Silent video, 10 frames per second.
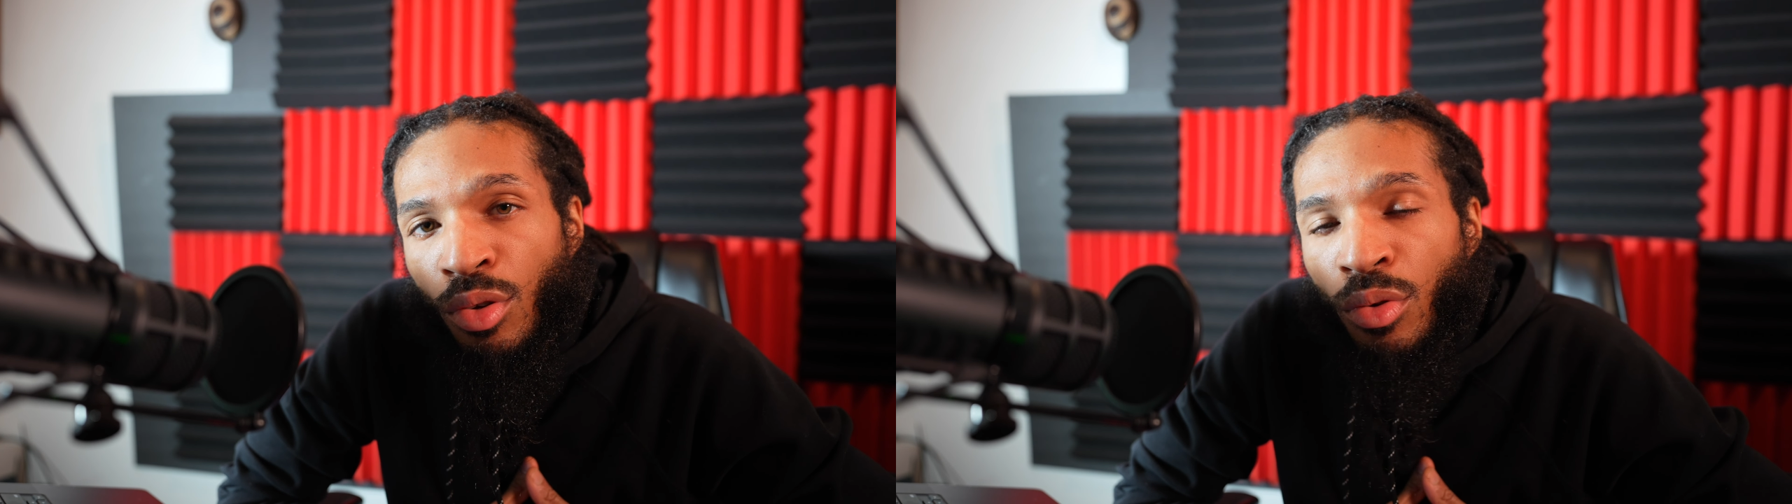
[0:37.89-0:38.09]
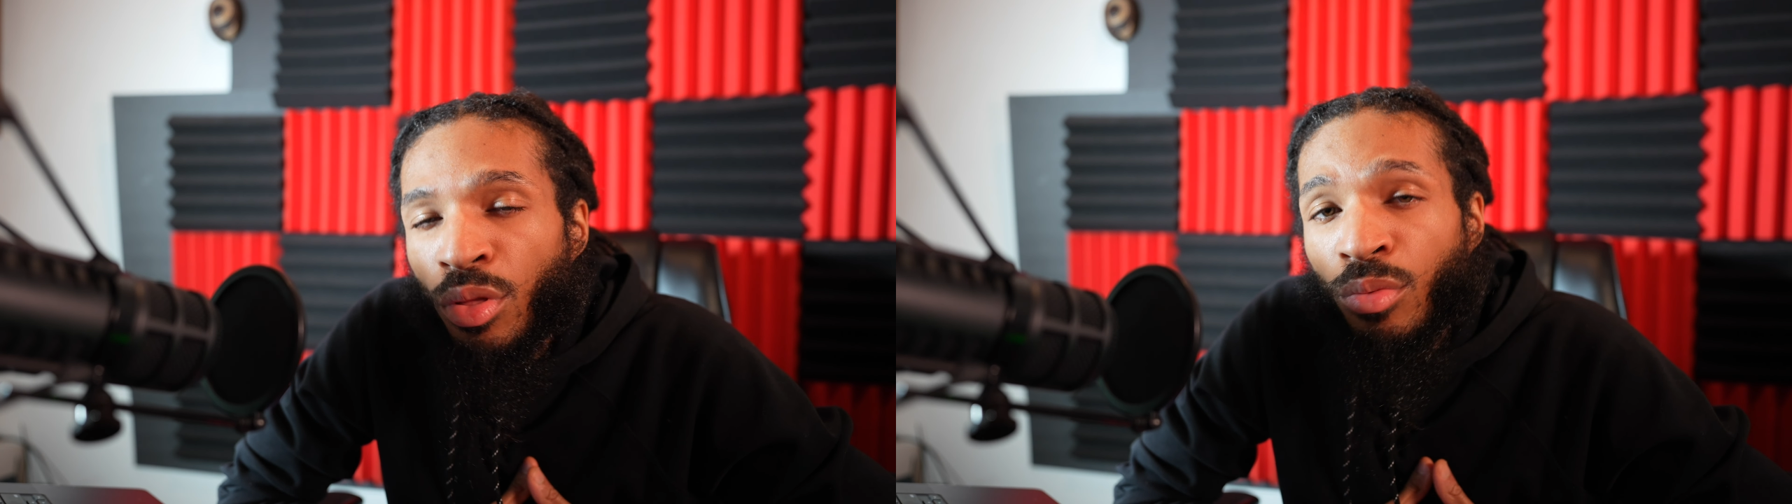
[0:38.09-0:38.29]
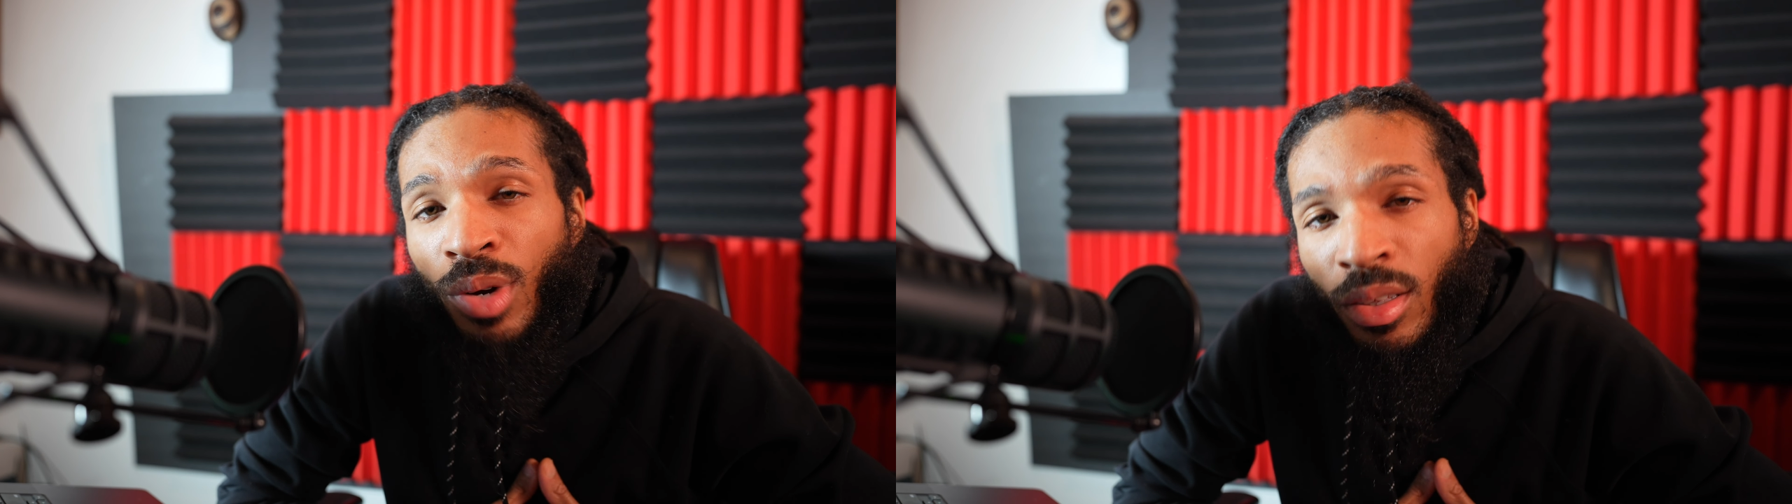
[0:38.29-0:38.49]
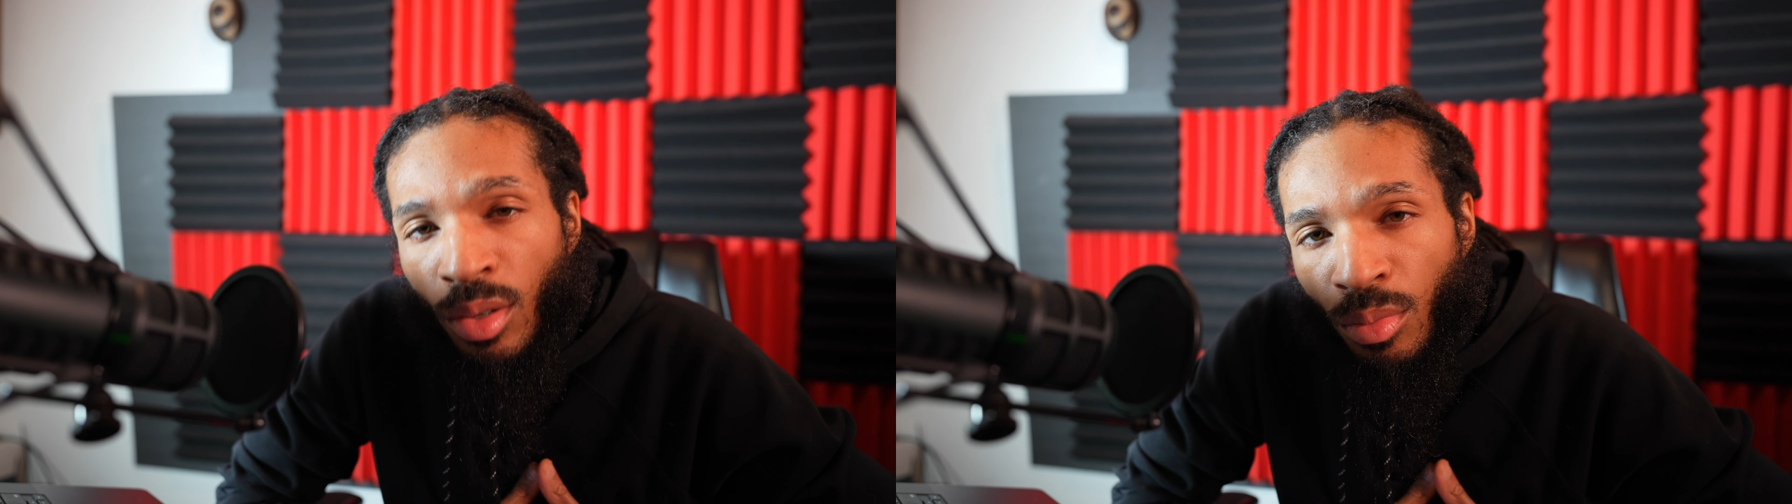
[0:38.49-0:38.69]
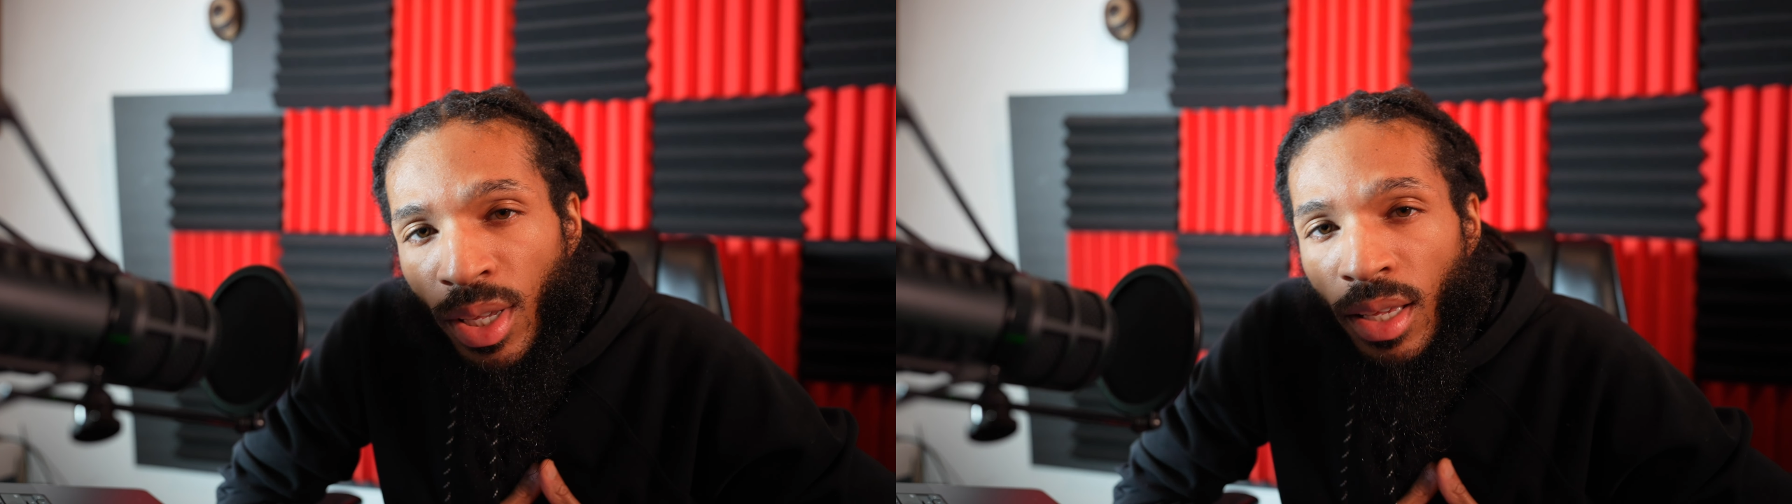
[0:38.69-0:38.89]
you throughout
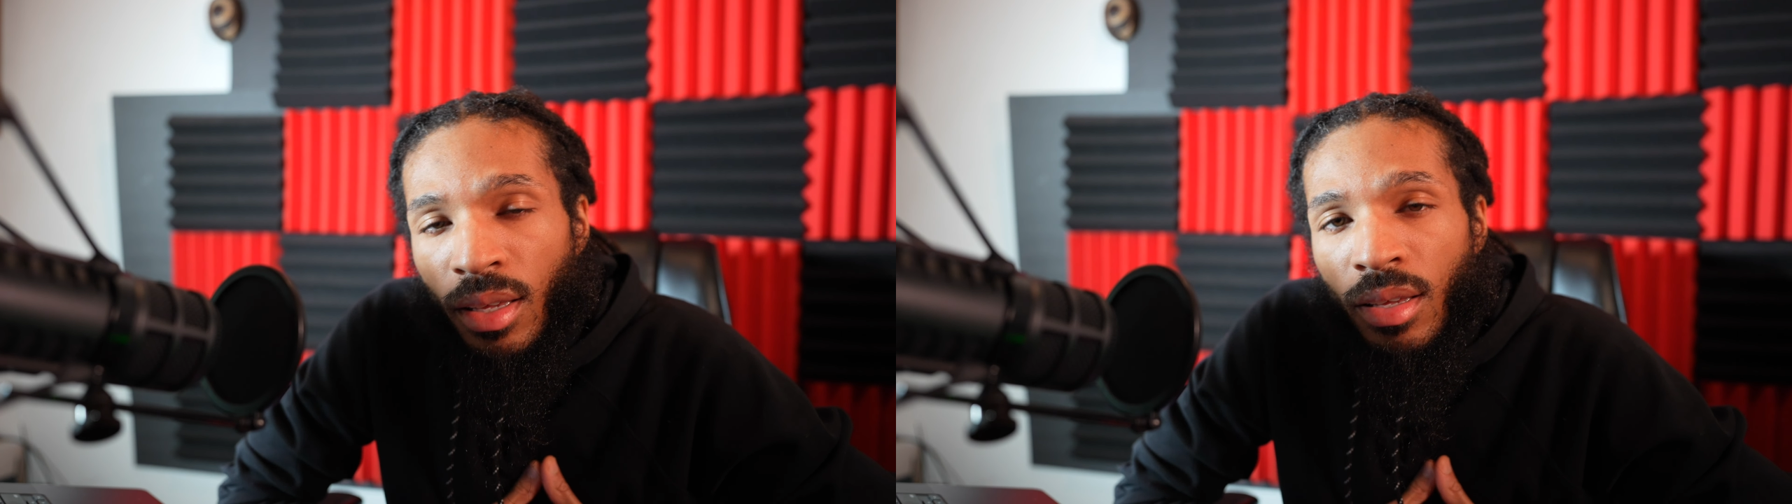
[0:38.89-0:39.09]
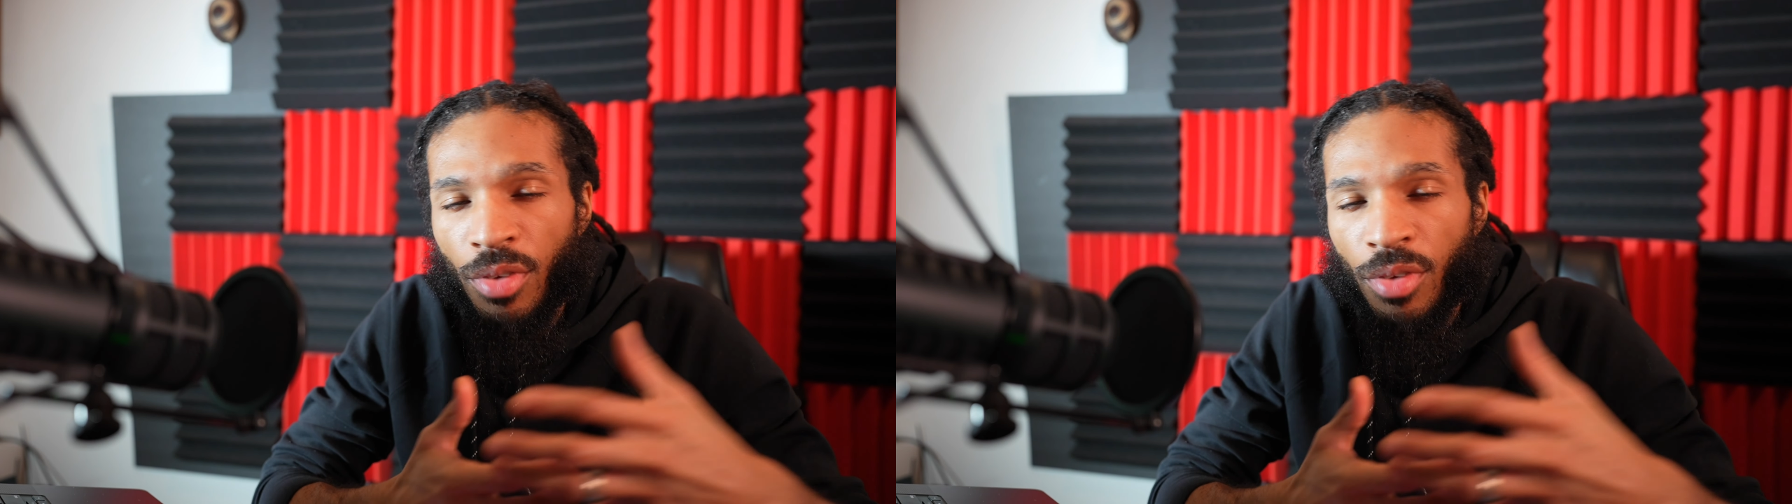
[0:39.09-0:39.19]
the week.